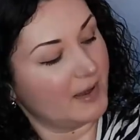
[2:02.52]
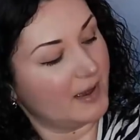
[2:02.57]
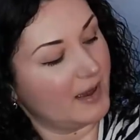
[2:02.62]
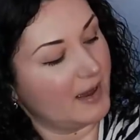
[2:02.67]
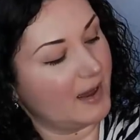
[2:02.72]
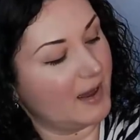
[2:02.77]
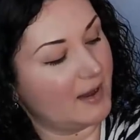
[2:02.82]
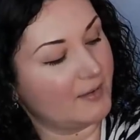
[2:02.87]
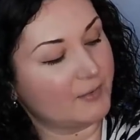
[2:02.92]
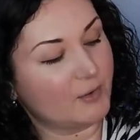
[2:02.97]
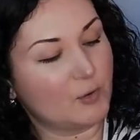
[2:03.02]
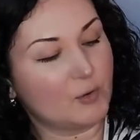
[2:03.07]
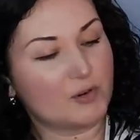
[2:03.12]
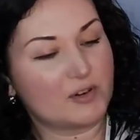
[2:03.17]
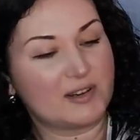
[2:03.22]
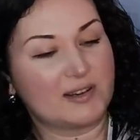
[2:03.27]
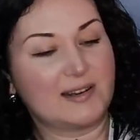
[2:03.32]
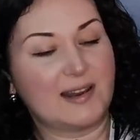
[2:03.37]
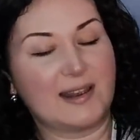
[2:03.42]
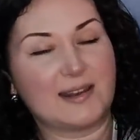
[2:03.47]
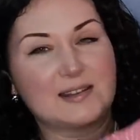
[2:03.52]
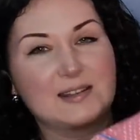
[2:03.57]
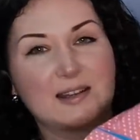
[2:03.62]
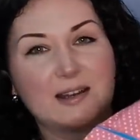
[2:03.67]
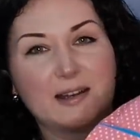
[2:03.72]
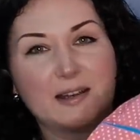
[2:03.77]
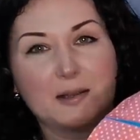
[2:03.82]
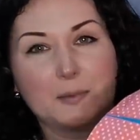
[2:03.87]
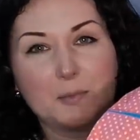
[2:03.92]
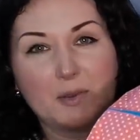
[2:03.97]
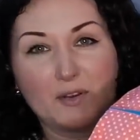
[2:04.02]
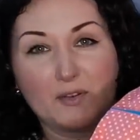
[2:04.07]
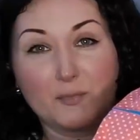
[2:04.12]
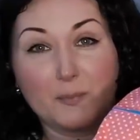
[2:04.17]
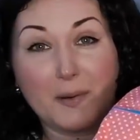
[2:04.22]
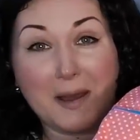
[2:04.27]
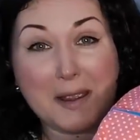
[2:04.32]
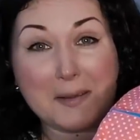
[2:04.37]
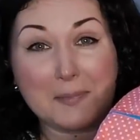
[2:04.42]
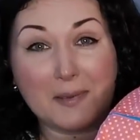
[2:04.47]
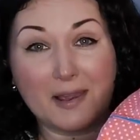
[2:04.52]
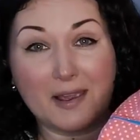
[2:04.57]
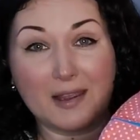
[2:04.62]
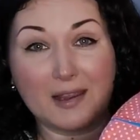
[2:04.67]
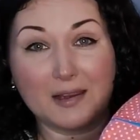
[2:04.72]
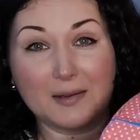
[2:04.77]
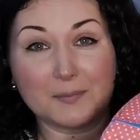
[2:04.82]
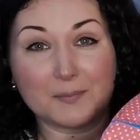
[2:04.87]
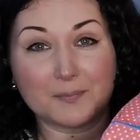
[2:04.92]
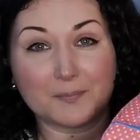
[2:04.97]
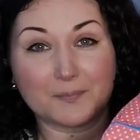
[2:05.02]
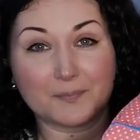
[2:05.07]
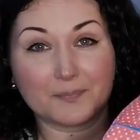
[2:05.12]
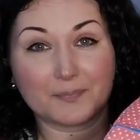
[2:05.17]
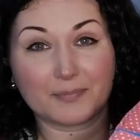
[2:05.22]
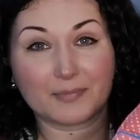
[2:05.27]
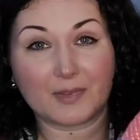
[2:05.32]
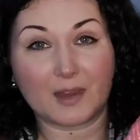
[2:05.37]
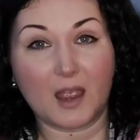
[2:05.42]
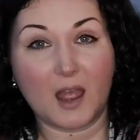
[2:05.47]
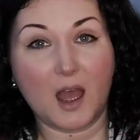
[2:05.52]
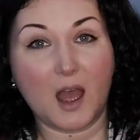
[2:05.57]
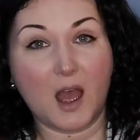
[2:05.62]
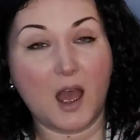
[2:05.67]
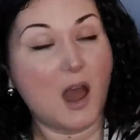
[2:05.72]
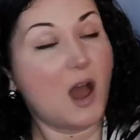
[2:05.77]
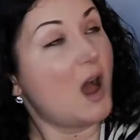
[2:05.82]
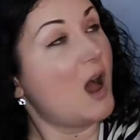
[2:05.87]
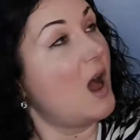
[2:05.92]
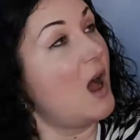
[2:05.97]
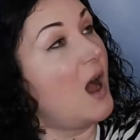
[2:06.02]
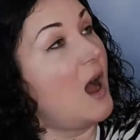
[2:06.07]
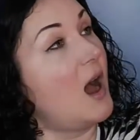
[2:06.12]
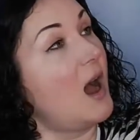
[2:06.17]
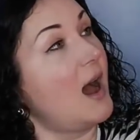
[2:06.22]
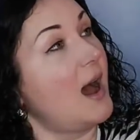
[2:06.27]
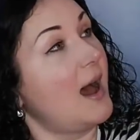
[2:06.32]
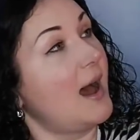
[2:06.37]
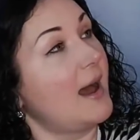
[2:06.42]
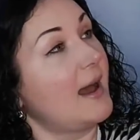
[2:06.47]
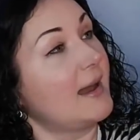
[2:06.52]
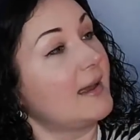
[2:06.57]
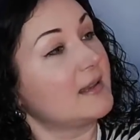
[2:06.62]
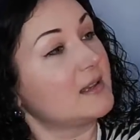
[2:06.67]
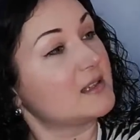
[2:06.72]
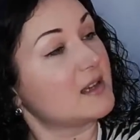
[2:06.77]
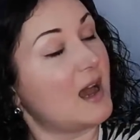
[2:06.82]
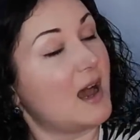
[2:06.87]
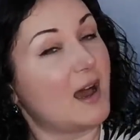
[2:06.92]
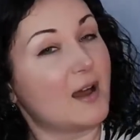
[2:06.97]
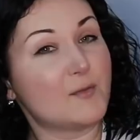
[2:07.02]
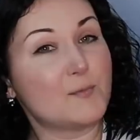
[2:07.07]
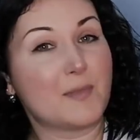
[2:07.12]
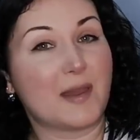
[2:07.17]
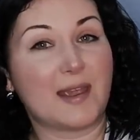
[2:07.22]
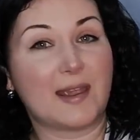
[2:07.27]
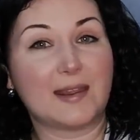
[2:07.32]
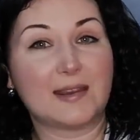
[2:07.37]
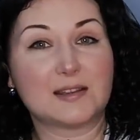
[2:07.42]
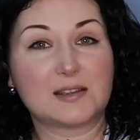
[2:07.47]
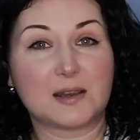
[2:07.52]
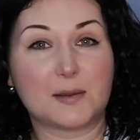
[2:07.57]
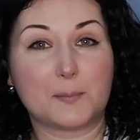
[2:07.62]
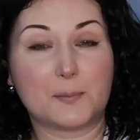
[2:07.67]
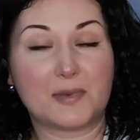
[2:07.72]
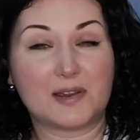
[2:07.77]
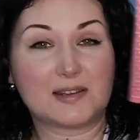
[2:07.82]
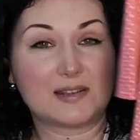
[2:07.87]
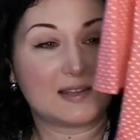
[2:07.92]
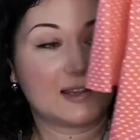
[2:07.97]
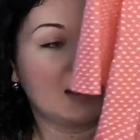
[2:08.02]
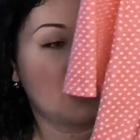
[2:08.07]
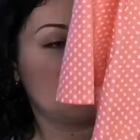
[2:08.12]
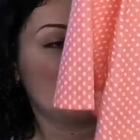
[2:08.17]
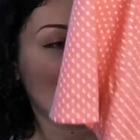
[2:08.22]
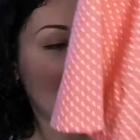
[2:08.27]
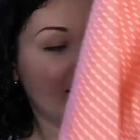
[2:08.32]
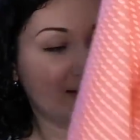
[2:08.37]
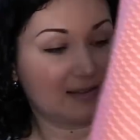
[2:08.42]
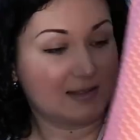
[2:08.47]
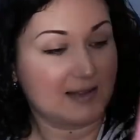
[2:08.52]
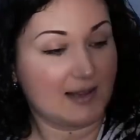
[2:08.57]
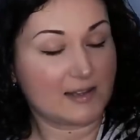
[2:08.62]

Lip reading: I've coordinated a little bit of piping, and I've made myself a set